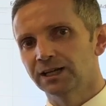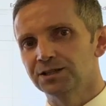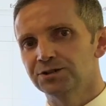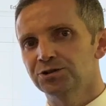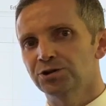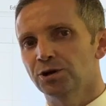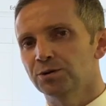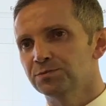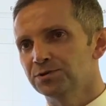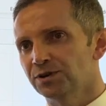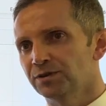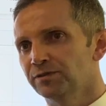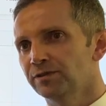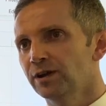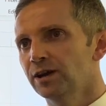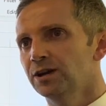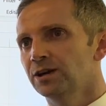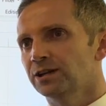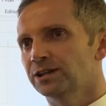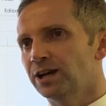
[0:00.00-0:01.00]
terms of
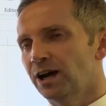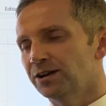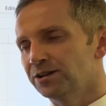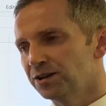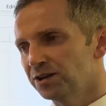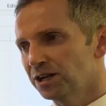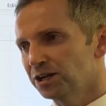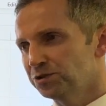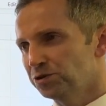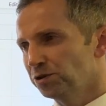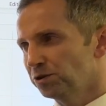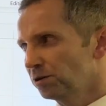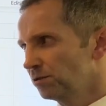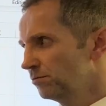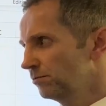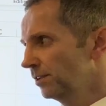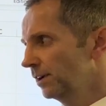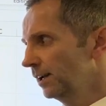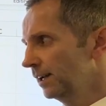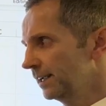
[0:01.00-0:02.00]
candidates who can
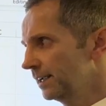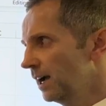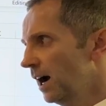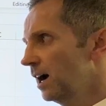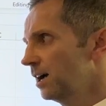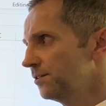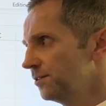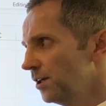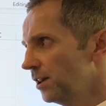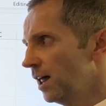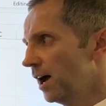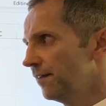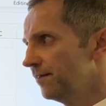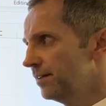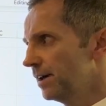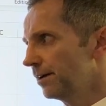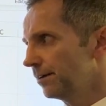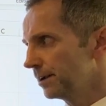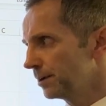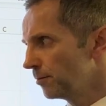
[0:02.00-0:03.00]
really handle that
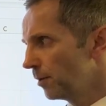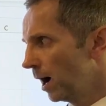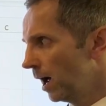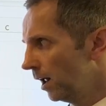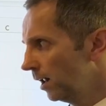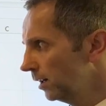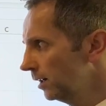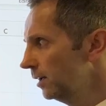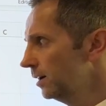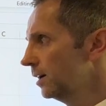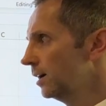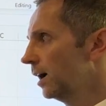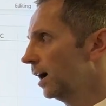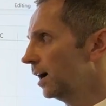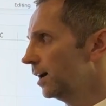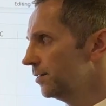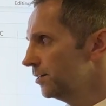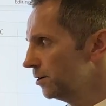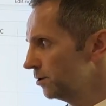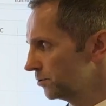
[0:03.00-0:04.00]
very well
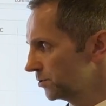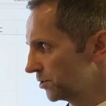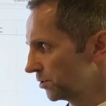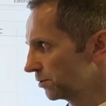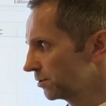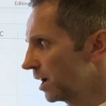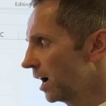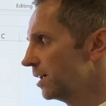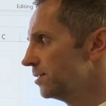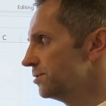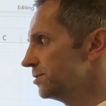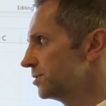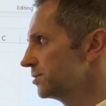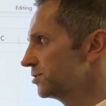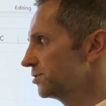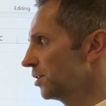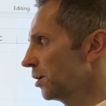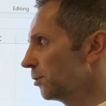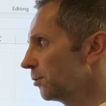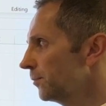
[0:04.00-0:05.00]
and those who can't.
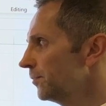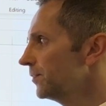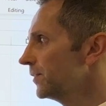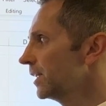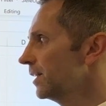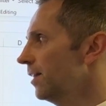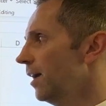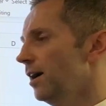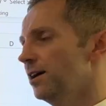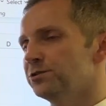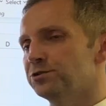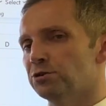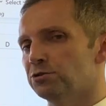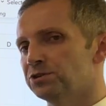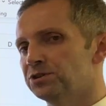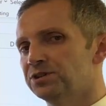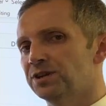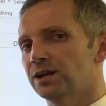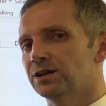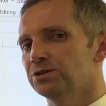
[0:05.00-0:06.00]
So that
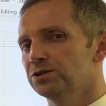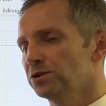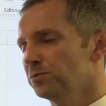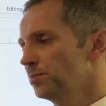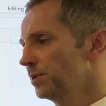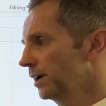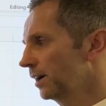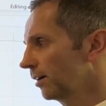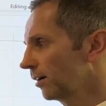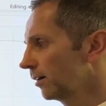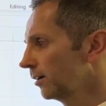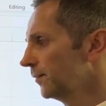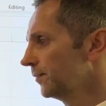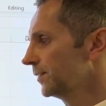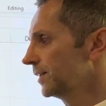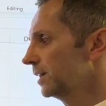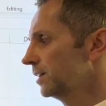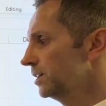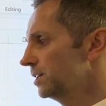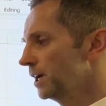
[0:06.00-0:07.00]
does tend to appear
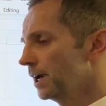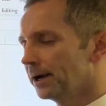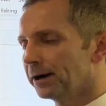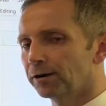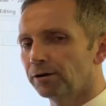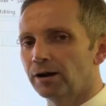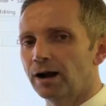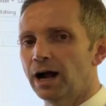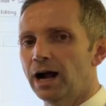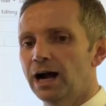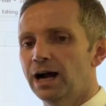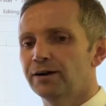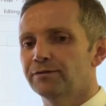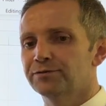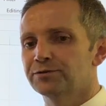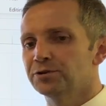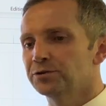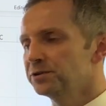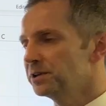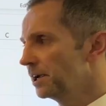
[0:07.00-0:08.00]
year
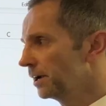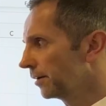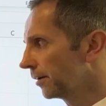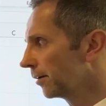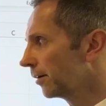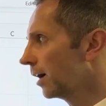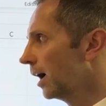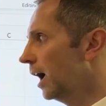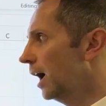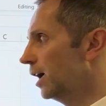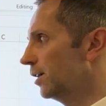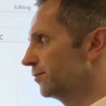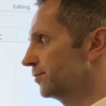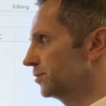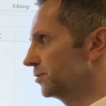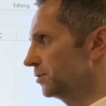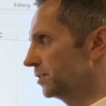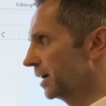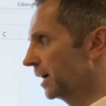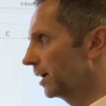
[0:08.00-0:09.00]
after year
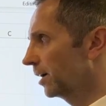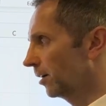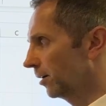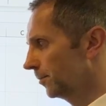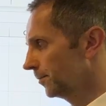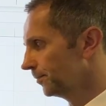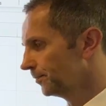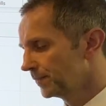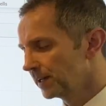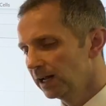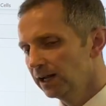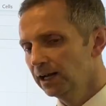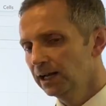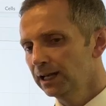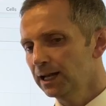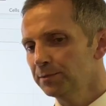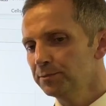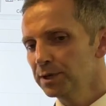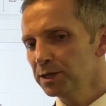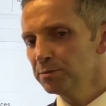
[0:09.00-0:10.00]
after year.
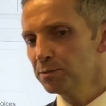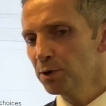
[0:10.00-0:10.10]
Let me